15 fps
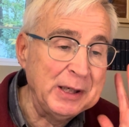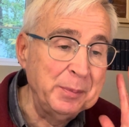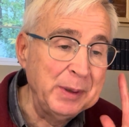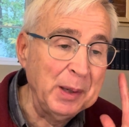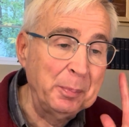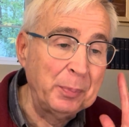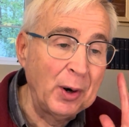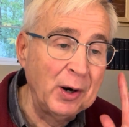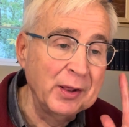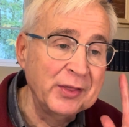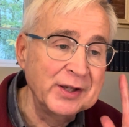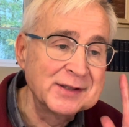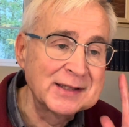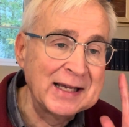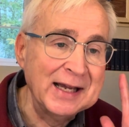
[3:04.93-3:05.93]
to be a part of
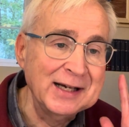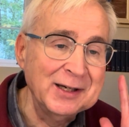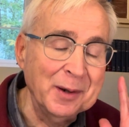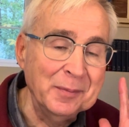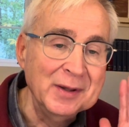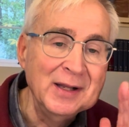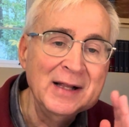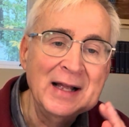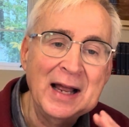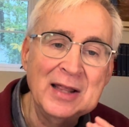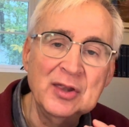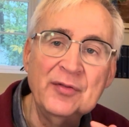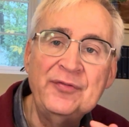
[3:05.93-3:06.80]
this kingdom. And the